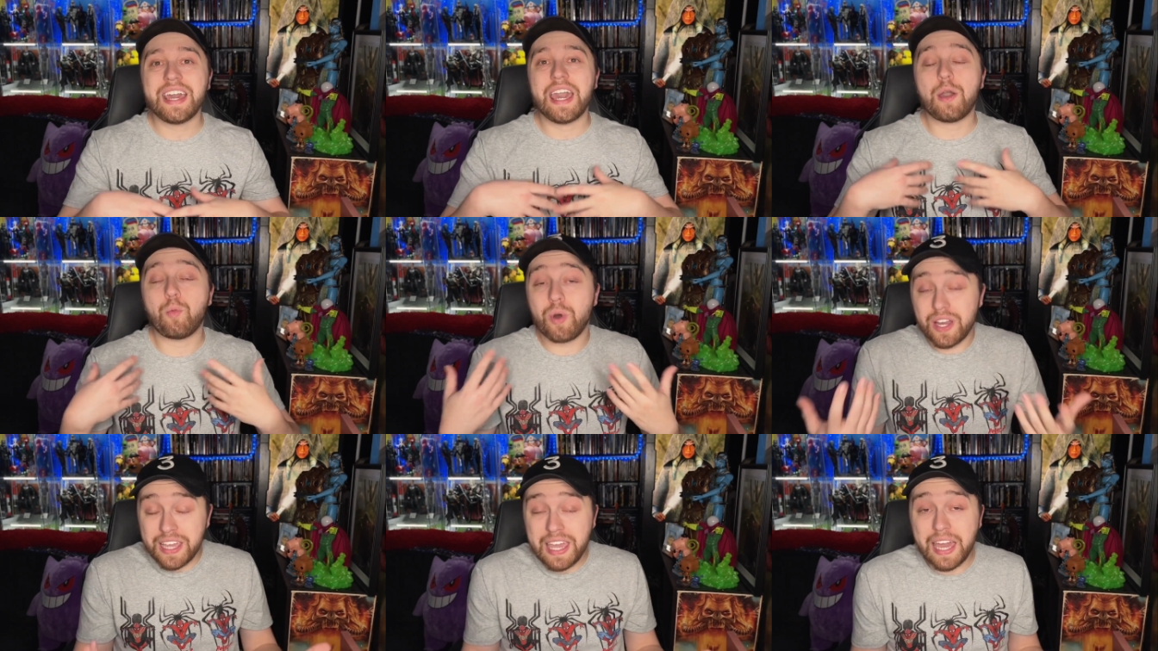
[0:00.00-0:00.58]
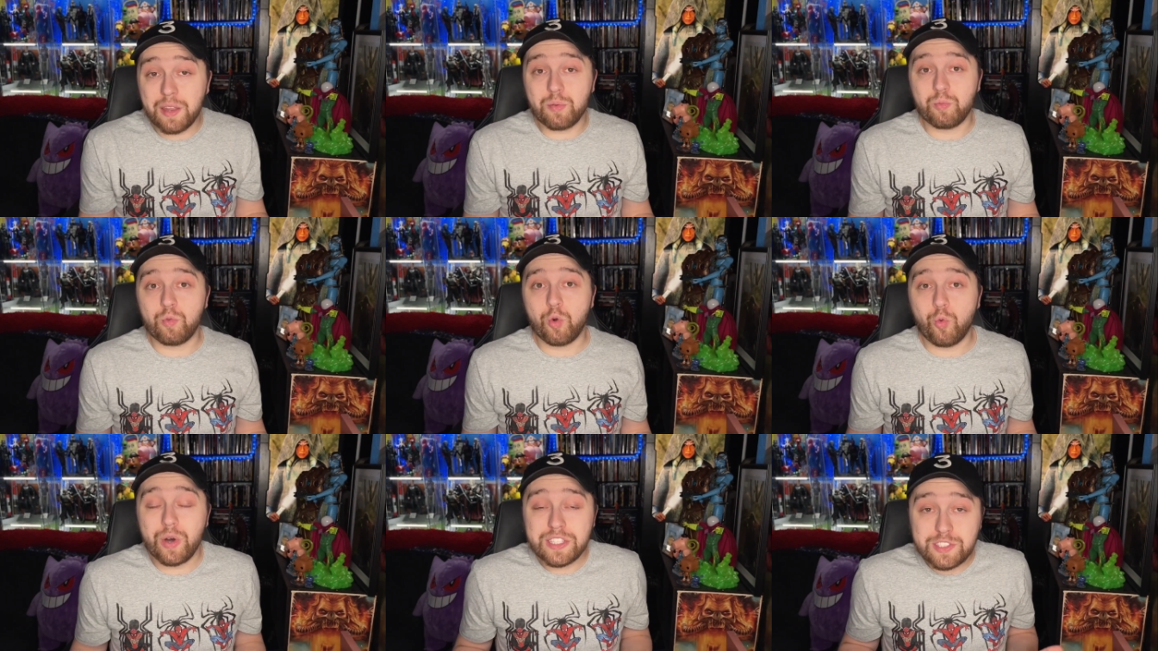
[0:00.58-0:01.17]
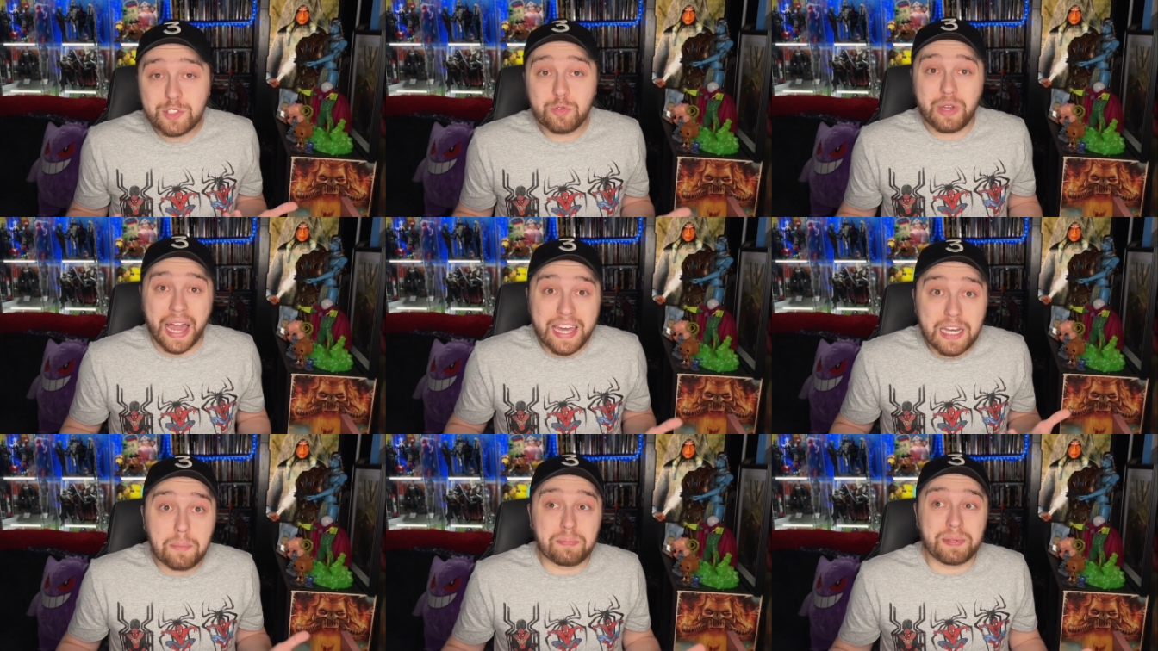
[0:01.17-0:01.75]
And again, once you
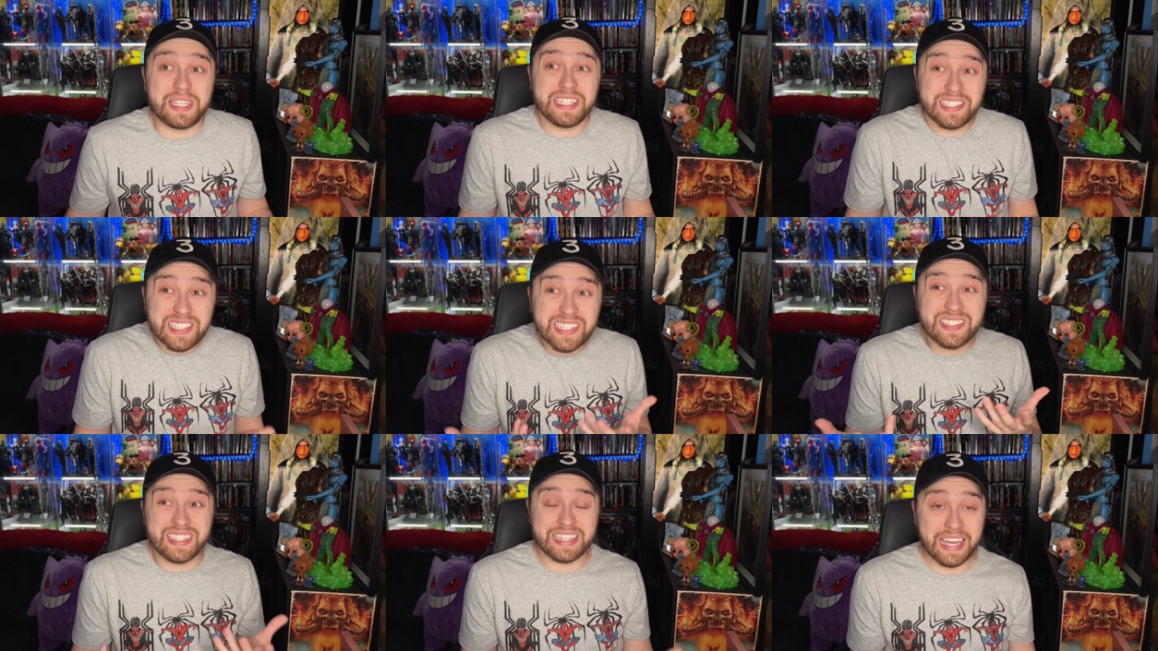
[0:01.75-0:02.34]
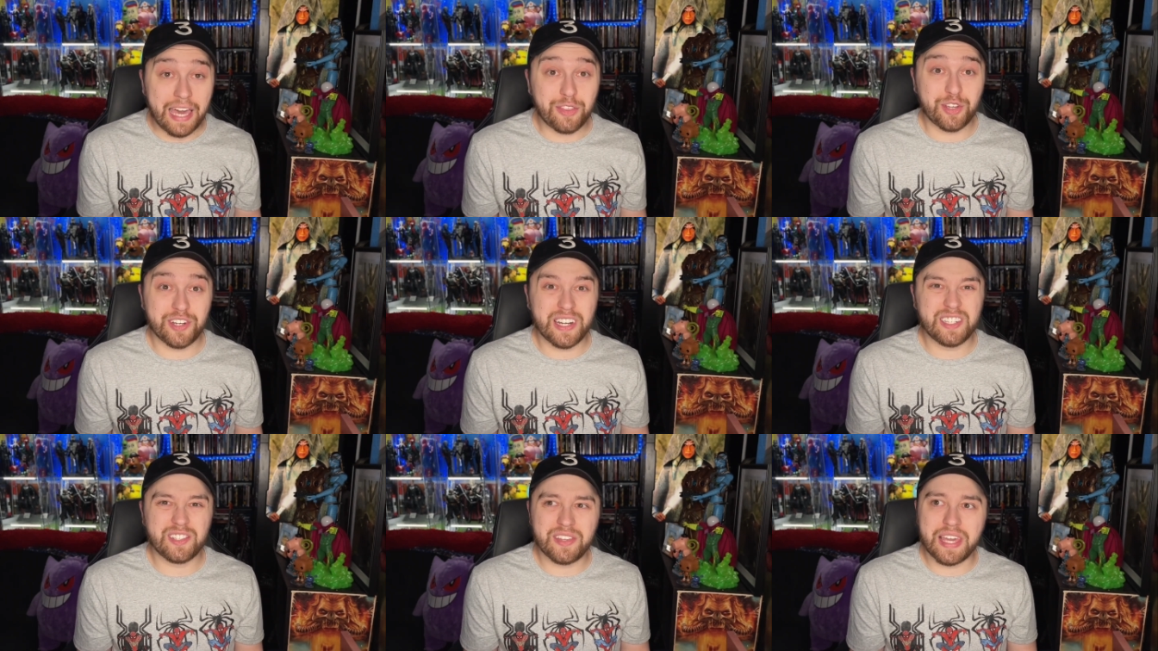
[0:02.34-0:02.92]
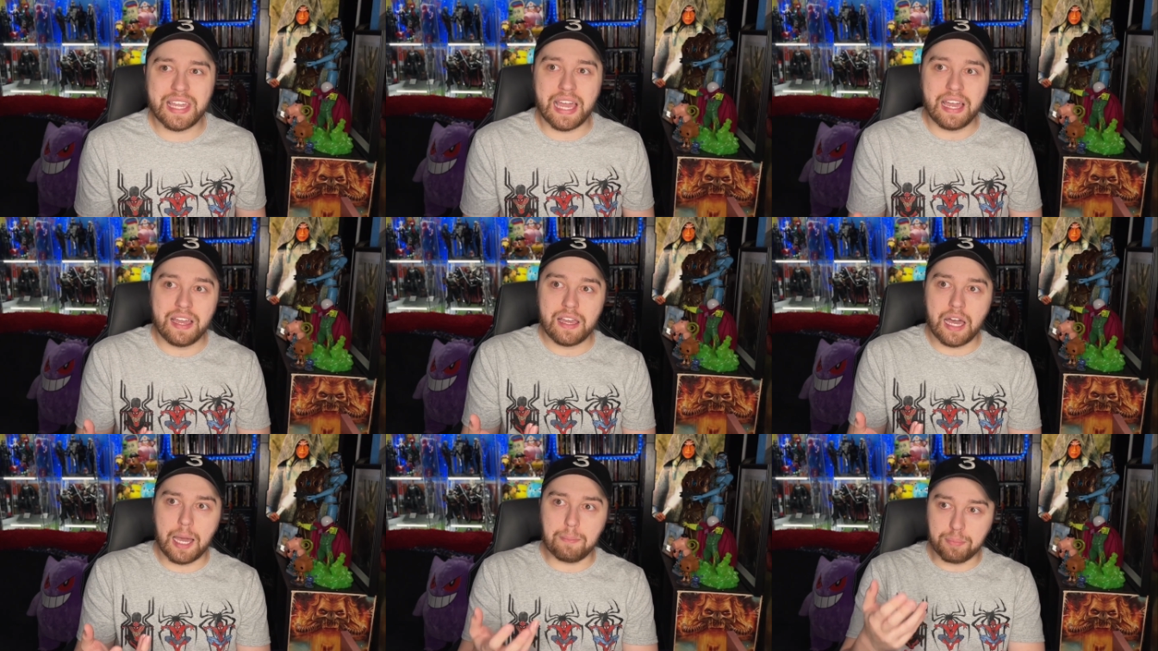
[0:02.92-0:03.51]
kind of piece it together and you're like,
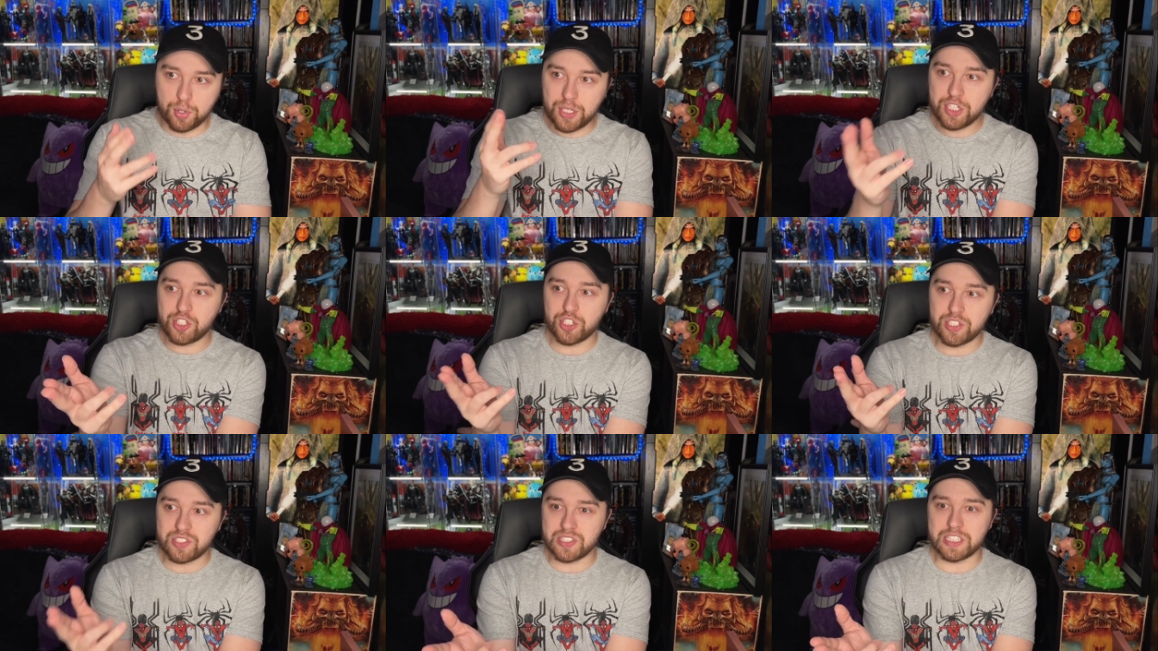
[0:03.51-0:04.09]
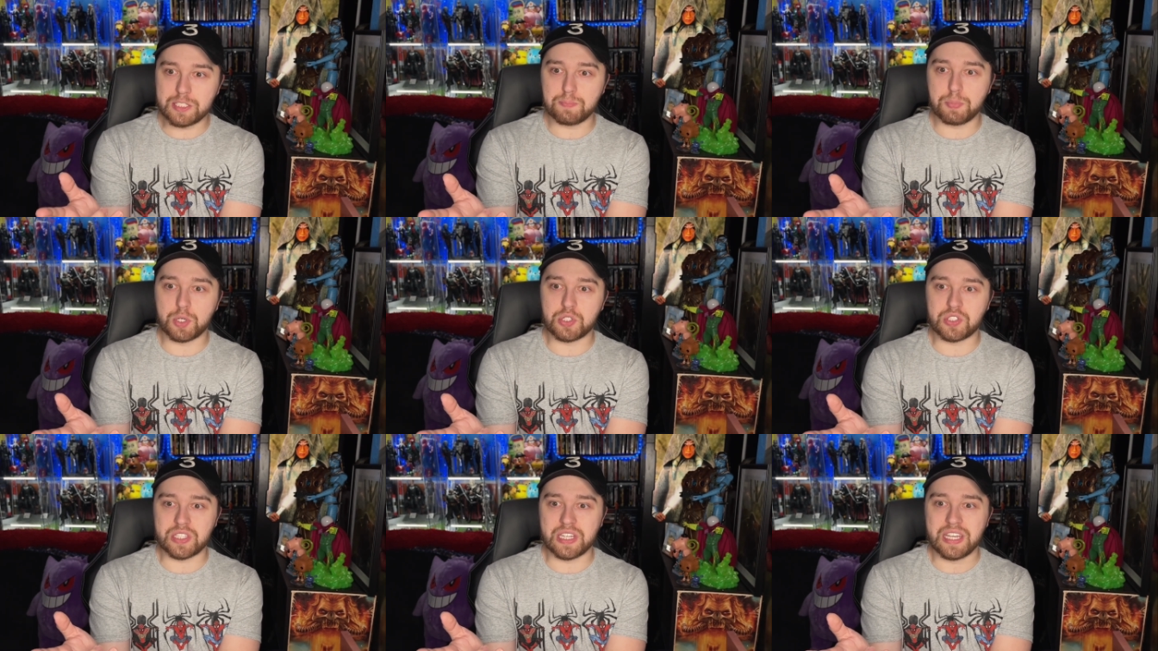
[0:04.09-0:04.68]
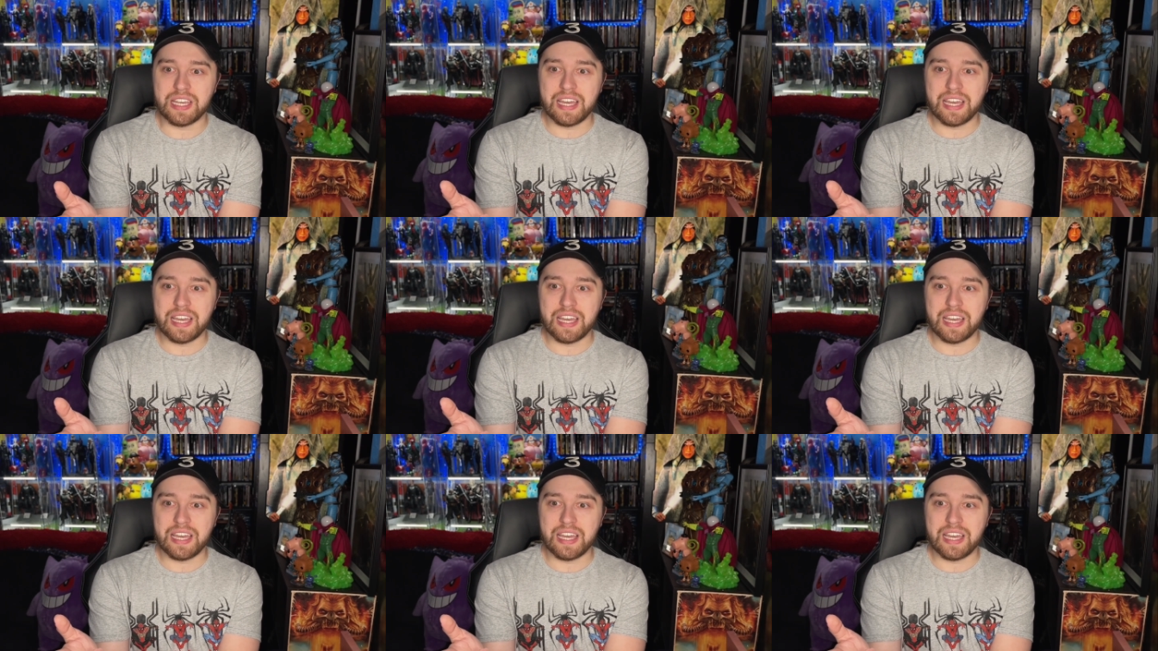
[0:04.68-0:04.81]
I'm pretty sure it's this person,